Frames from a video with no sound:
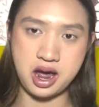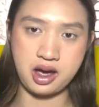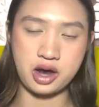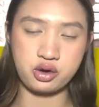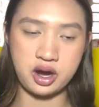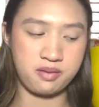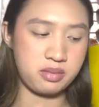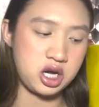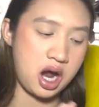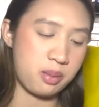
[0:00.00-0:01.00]
I don't have
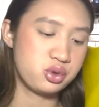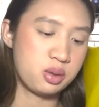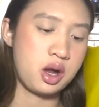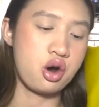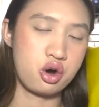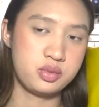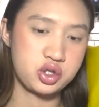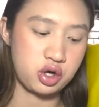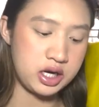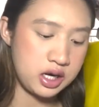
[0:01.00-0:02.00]
many apps on my home
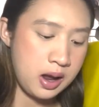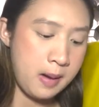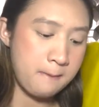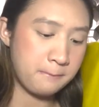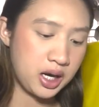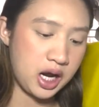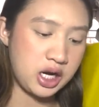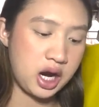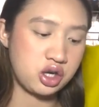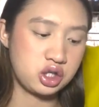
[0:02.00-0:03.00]
screen, but I
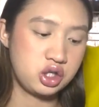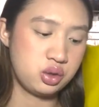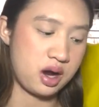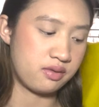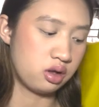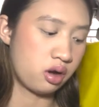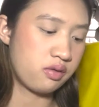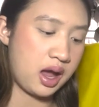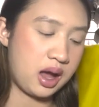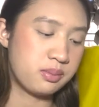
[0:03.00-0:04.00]
actually do have a lot
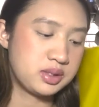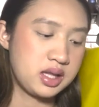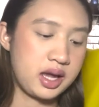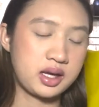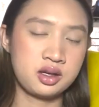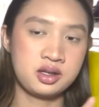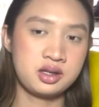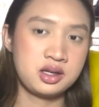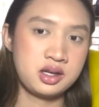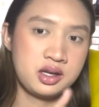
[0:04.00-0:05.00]
of apps like
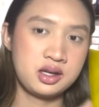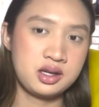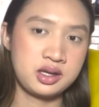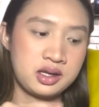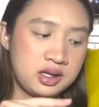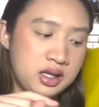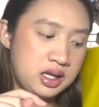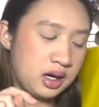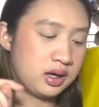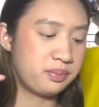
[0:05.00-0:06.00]

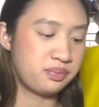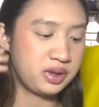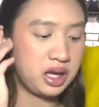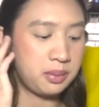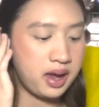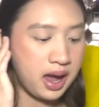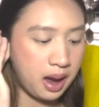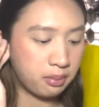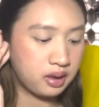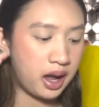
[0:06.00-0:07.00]
here in my
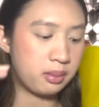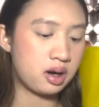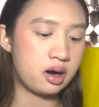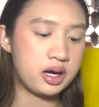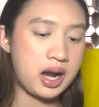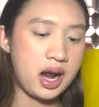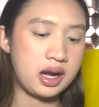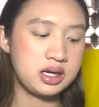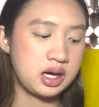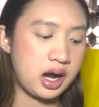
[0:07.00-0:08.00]
app library,
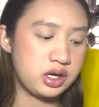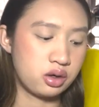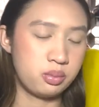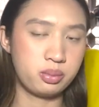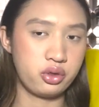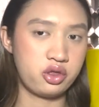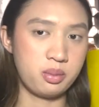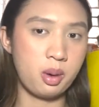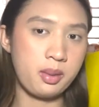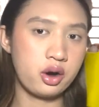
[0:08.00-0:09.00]
and I don't put them
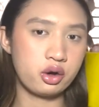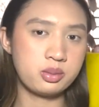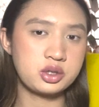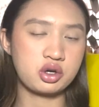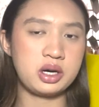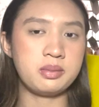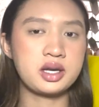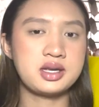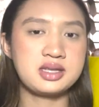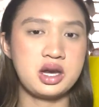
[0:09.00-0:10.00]
on my home screen
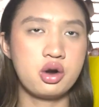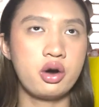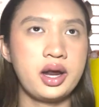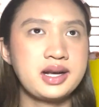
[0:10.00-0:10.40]
because they're not